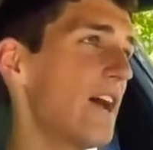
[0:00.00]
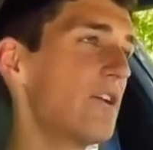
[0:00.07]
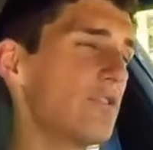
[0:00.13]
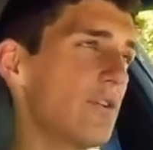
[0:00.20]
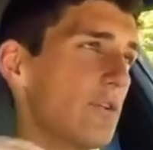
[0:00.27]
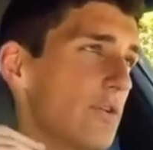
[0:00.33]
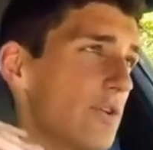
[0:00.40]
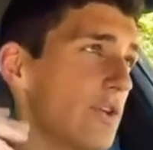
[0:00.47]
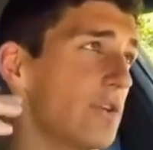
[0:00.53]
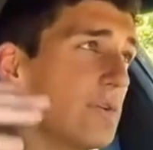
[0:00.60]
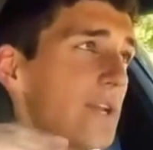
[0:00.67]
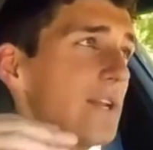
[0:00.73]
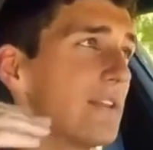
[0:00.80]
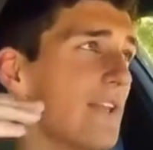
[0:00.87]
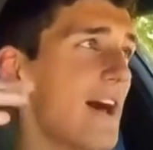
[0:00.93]
So you
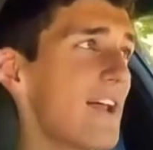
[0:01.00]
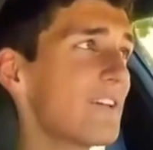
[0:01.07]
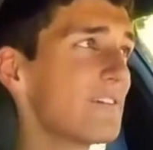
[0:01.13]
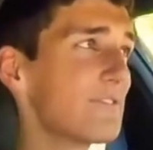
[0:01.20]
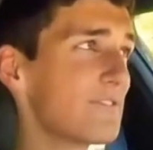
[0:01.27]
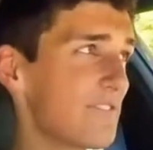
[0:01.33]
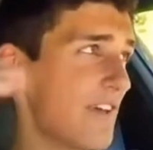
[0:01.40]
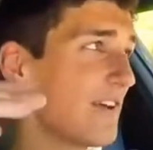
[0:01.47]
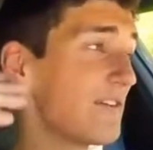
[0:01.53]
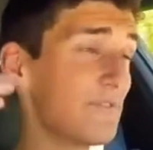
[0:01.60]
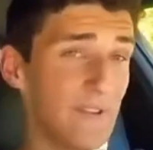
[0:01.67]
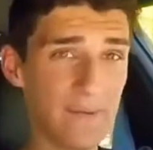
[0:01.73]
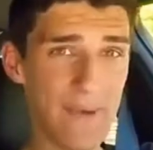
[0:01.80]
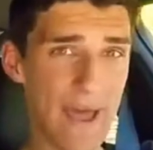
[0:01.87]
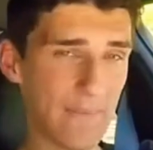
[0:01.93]
need a lot of seller
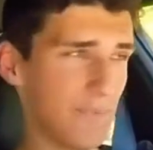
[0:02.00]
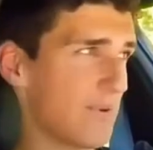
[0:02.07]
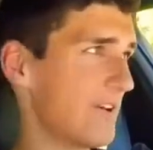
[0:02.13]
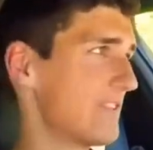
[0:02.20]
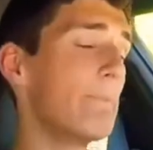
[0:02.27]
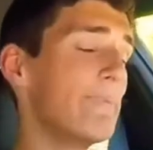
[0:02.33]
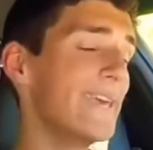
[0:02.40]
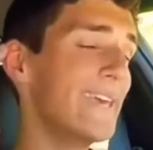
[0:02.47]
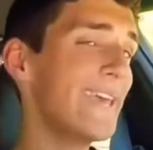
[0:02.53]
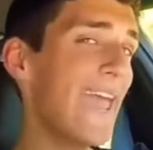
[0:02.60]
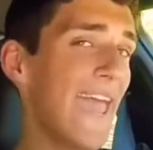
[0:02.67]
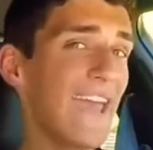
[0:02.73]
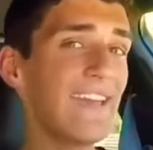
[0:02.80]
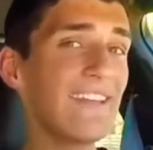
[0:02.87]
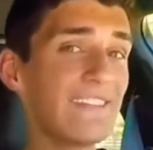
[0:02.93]
feedback points.
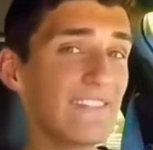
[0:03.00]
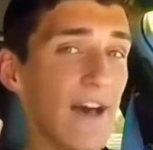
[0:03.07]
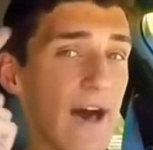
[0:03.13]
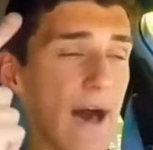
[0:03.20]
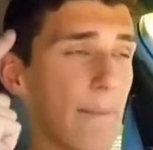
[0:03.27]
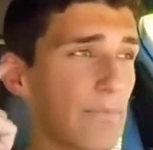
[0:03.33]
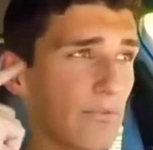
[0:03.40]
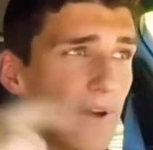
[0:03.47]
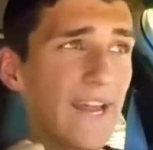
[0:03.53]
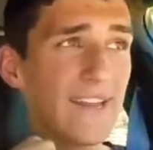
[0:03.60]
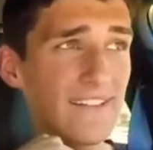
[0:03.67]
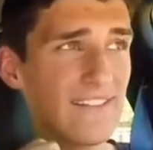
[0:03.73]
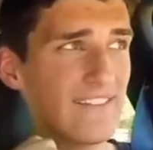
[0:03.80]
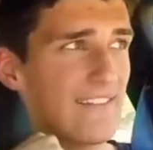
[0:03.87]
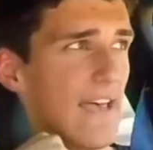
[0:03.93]
Being a top
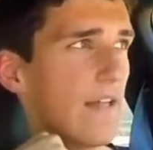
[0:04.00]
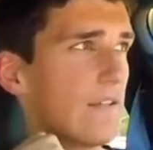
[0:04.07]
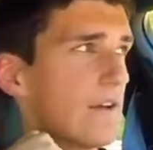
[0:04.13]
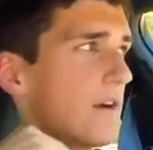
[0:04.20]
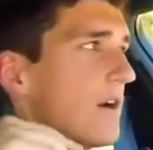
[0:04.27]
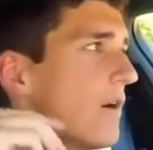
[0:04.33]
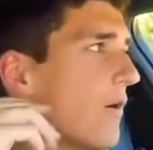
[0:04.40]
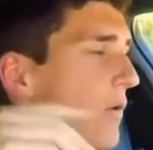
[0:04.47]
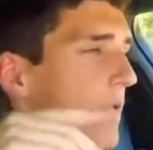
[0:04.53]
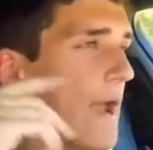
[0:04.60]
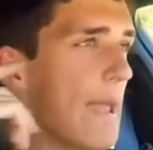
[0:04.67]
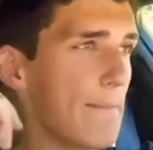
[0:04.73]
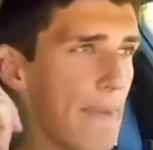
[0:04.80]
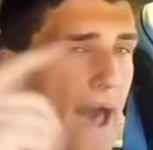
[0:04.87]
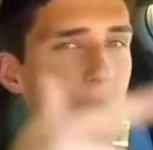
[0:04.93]
rated seller or
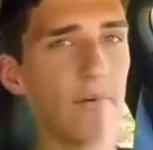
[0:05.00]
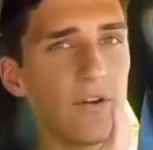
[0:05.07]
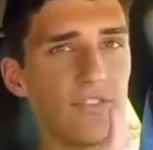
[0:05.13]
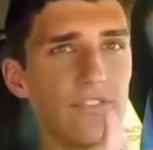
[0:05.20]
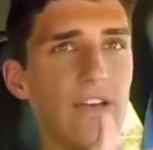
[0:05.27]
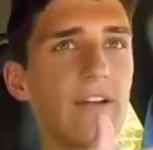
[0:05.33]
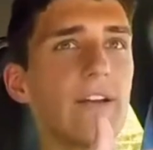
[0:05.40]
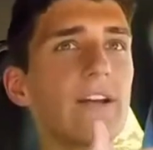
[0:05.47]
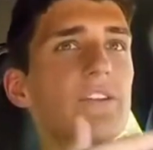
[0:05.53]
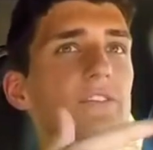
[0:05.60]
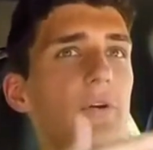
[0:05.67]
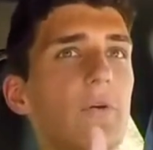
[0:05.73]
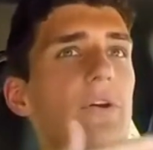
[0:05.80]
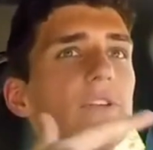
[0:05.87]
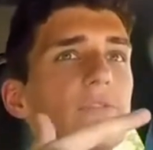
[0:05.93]
a power seller is
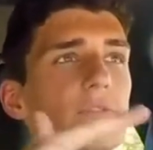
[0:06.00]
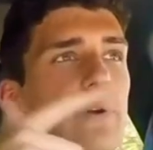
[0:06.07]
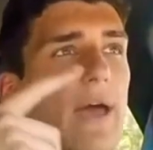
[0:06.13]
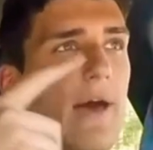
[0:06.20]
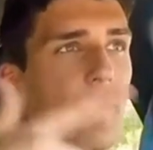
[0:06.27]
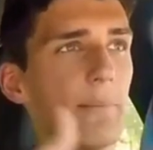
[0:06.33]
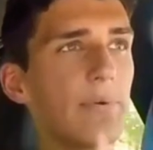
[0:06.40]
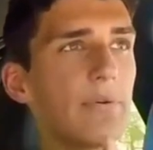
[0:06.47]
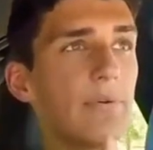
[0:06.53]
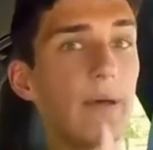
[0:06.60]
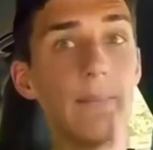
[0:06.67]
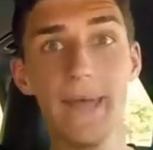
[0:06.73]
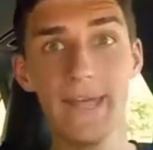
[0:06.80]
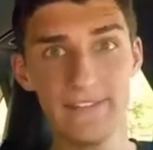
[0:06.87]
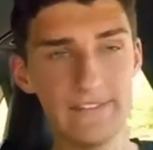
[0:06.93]
going to help
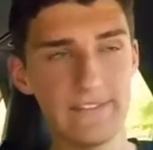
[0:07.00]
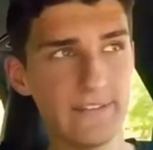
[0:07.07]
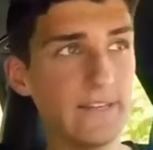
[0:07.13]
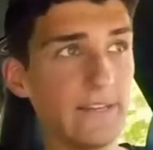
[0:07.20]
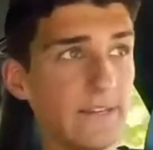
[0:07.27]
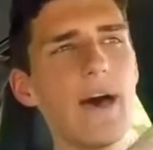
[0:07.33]
immensely.